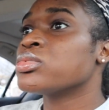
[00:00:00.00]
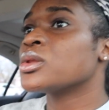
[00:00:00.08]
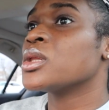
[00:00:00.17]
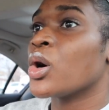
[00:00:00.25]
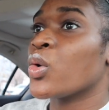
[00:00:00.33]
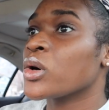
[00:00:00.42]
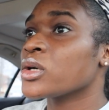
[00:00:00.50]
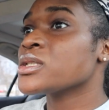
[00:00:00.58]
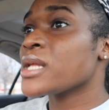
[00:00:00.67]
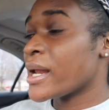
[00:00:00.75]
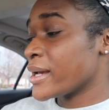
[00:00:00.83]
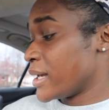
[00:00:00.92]
the orders
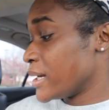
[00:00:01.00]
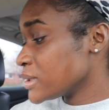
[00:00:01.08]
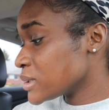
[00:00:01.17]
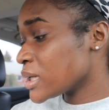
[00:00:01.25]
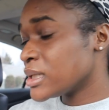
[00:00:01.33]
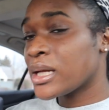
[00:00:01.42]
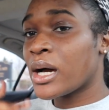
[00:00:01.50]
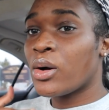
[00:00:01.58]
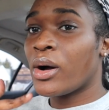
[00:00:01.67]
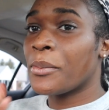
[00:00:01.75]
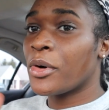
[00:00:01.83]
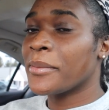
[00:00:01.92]
that I can send
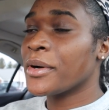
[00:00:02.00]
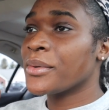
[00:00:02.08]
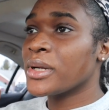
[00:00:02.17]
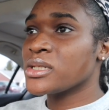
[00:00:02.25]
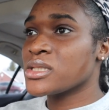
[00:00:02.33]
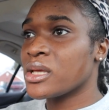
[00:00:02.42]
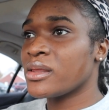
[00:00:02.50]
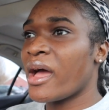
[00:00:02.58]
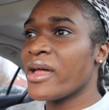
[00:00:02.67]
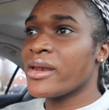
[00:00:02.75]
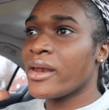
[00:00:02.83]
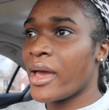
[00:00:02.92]
out, I'm on my way to send
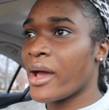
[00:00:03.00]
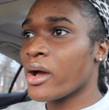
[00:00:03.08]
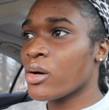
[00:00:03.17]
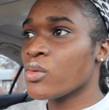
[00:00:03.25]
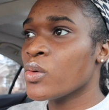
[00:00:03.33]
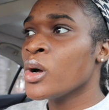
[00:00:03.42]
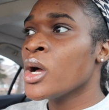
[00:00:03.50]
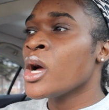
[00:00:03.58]
that now.